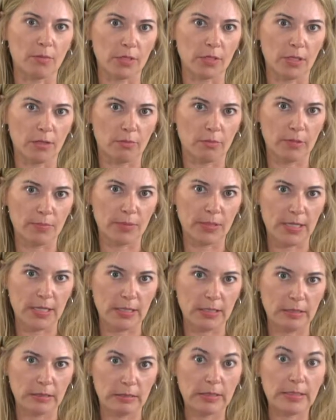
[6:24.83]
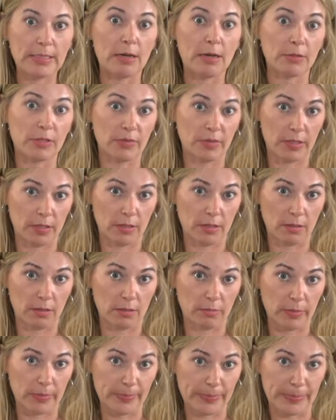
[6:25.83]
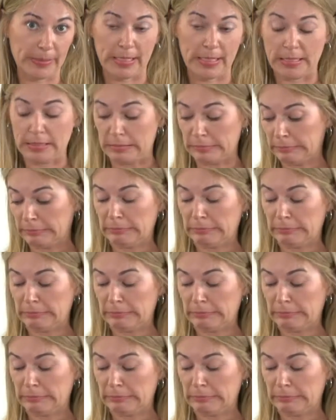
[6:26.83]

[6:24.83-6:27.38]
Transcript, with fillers: was on the website. Now it's finally on the website.